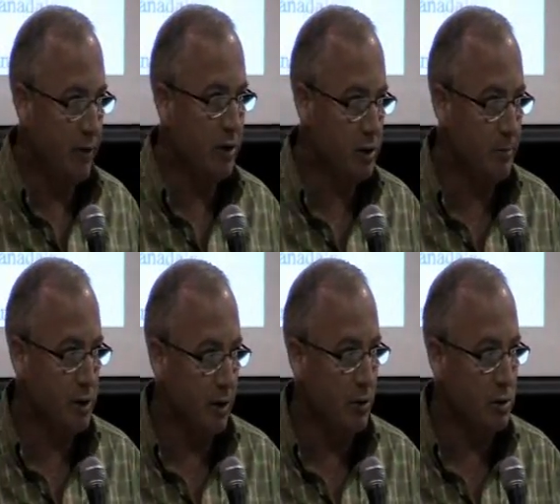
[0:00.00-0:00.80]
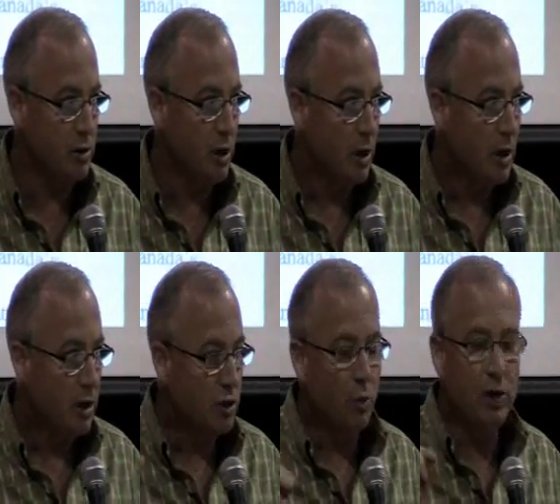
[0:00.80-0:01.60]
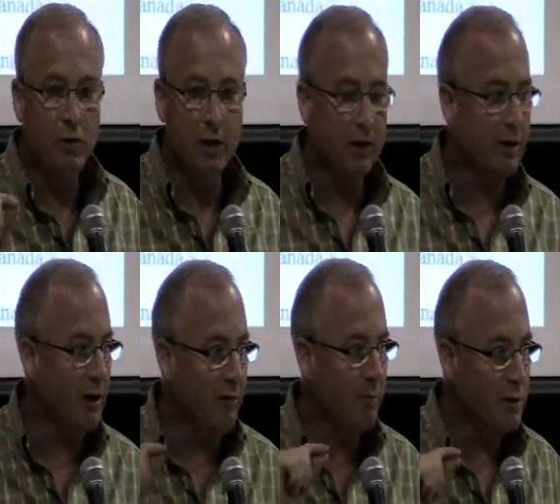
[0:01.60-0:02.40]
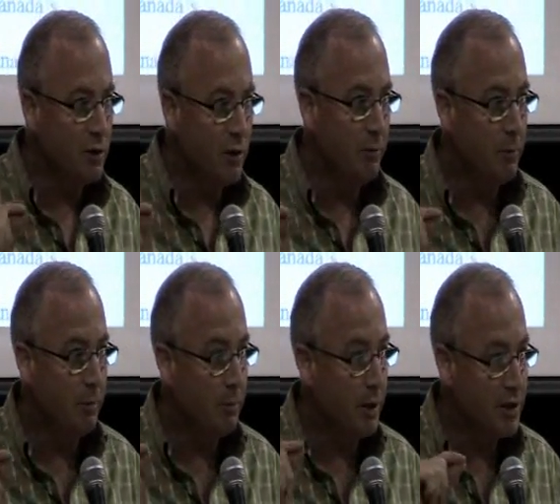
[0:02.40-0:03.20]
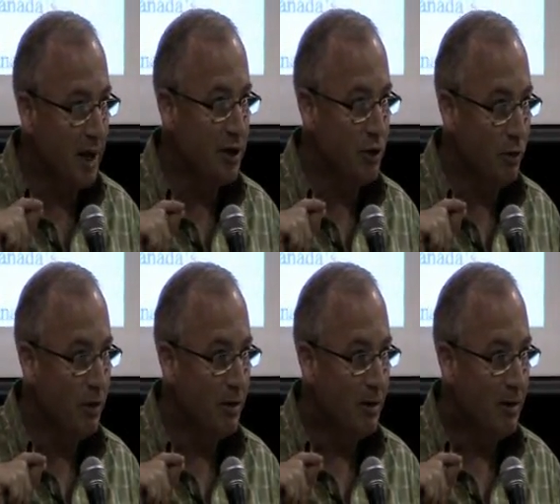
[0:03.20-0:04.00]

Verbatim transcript: different instruments I use. So when you think the government's going to protect you,